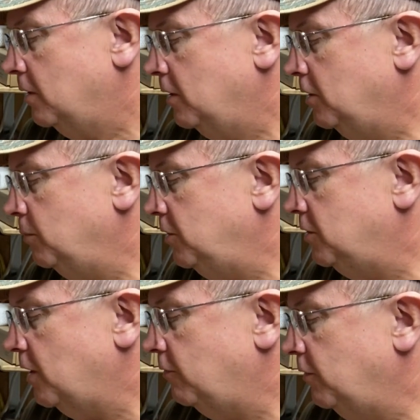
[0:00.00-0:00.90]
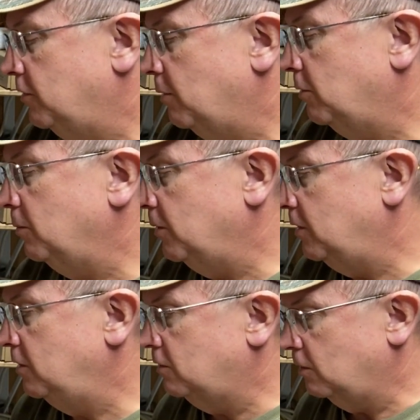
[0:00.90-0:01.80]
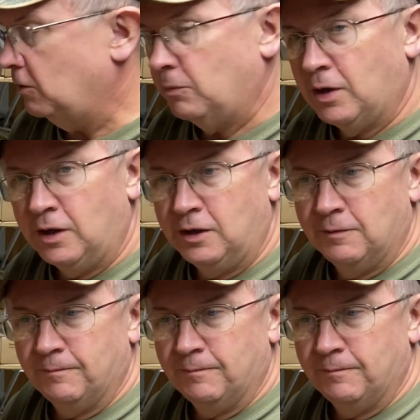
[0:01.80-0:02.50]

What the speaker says: they can be shot for something. But these will